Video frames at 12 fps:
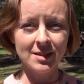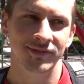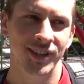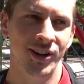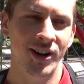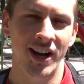
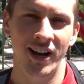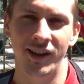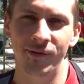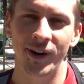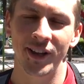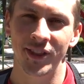You know, I
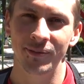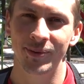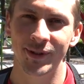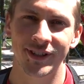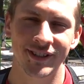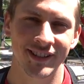read the
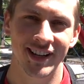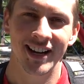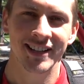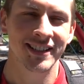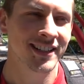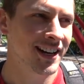book
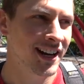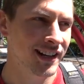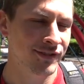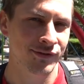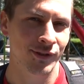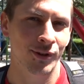
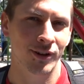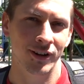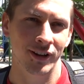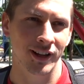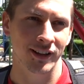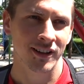1984,
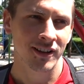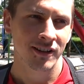like